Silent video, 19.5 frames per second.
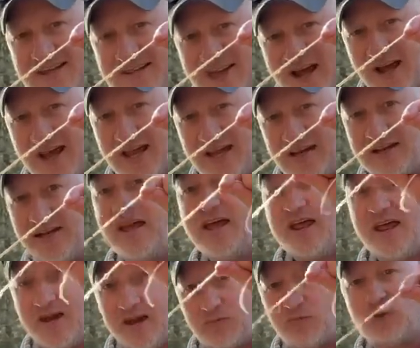tight,
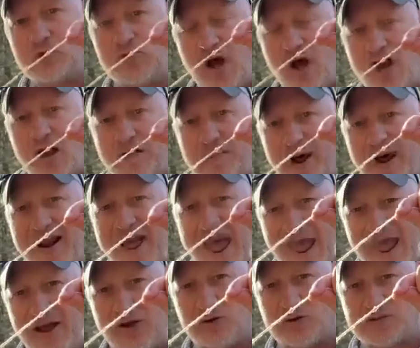and then we'll talk about
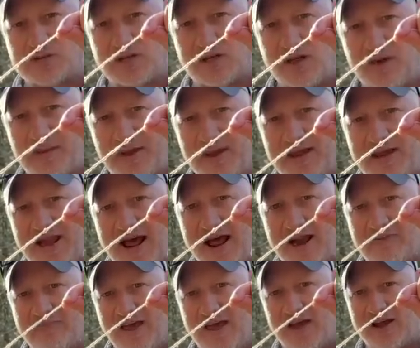angles and coming in and out
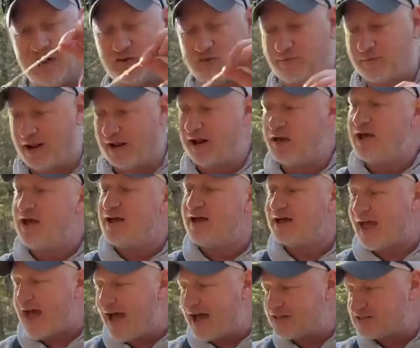of angles. But
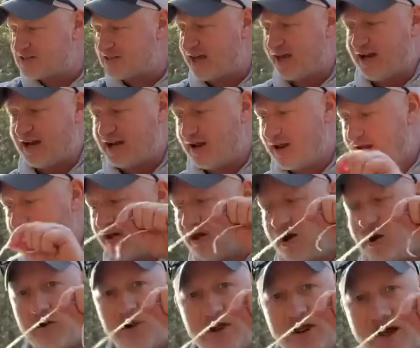cast in,
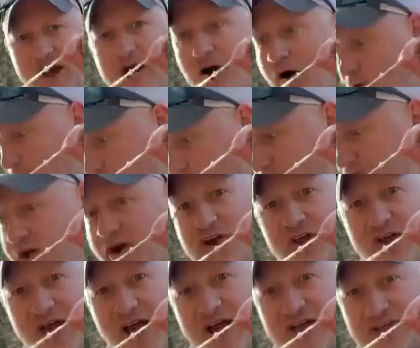hurry up. Oh, there
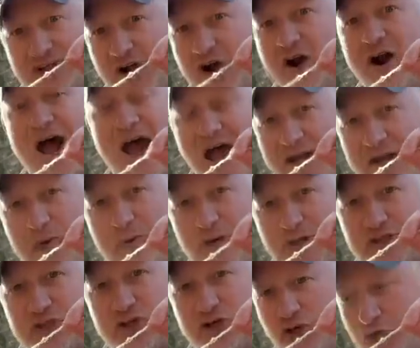you guys are. I know
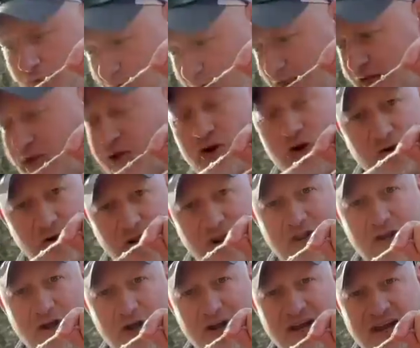what you're doing. You're
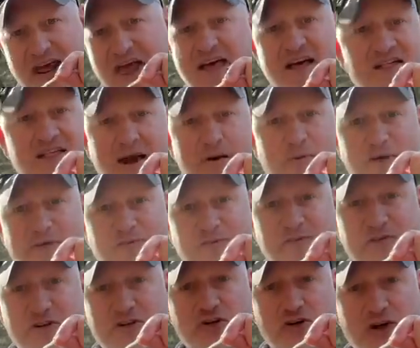in contact. That way, if a
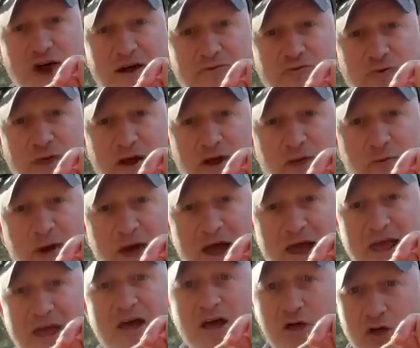fish grabs right
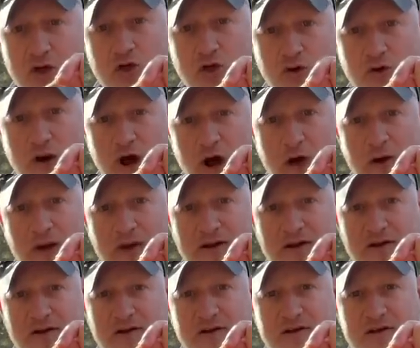away, you know it.
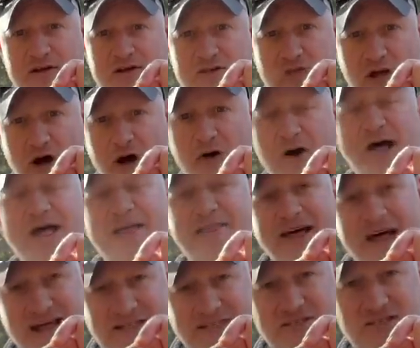So
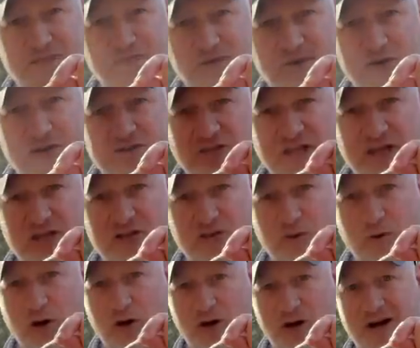that's the first thing to
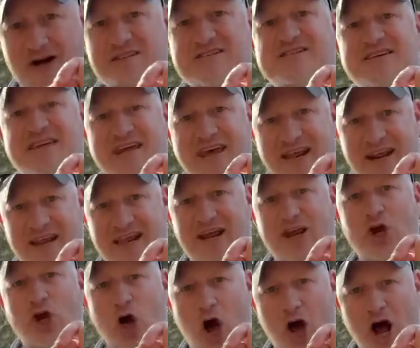work on, is getting
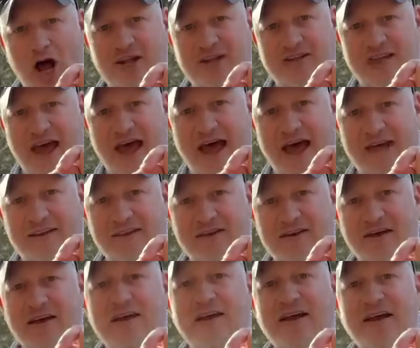contact
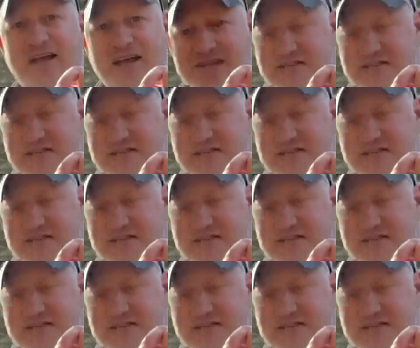and